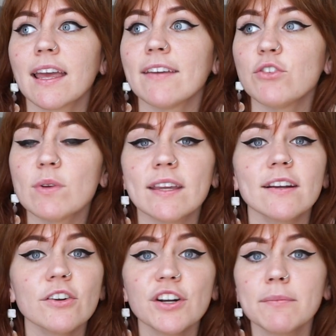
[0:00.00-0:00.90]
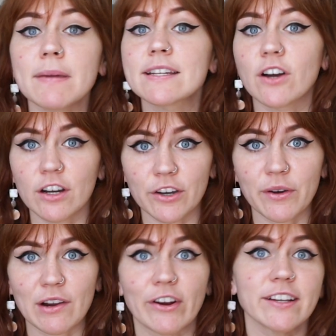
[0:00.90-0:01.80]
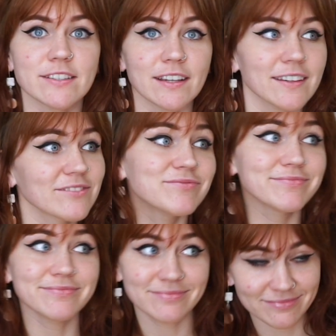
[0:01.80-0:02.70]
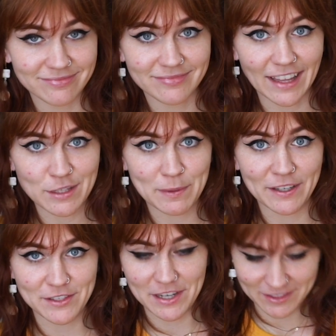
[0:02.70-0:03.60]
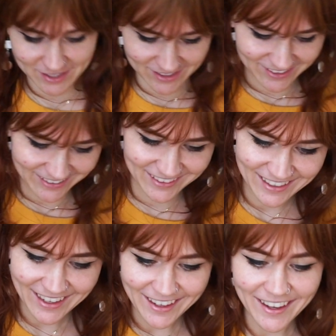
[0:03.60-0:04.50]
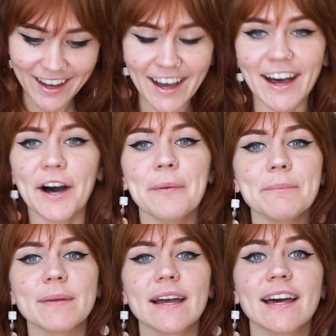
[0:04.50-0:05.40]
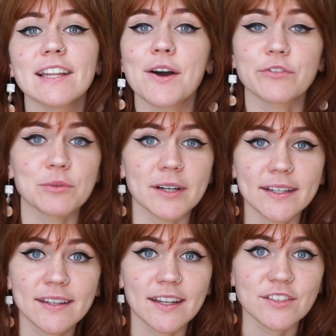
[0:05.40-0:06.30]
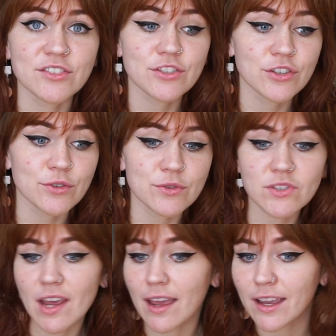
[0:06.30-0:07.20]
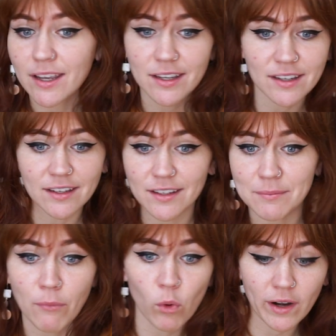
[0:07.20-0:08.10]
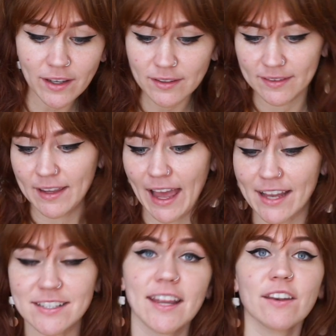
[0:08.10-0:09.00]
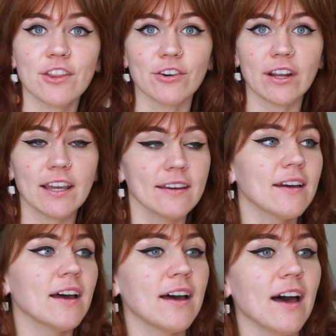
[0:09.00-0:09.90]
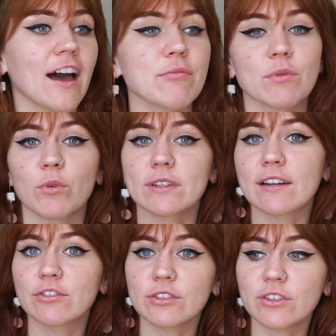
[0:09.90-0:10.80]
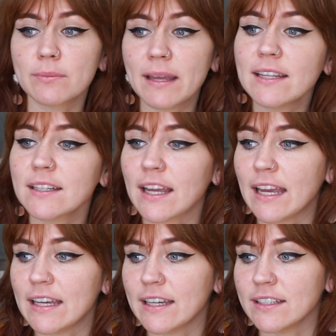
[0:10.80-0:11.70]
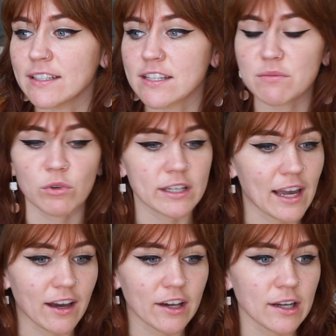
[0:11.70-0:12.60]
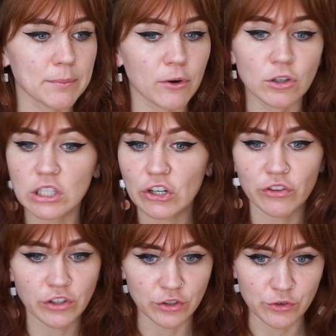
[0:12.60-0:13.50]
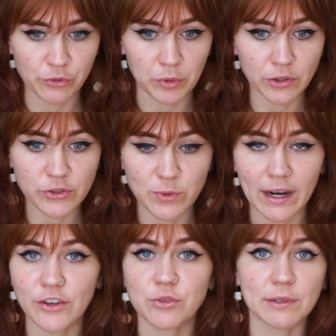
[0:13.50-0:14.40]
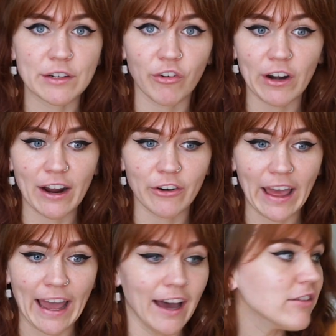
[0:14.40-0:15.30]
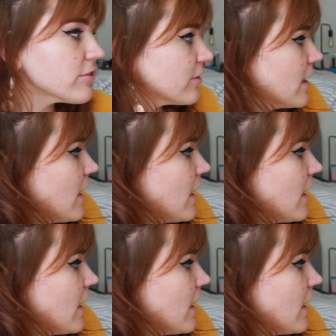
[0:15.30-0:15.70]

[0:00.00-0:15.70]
If you hear my dog going crazy, that's because he is. um, hello everyone. It is Tuesday morning at ten thirty. I've been working for a little bit, and this morning I got up earlier than usual, so I got to read for an hour and a half.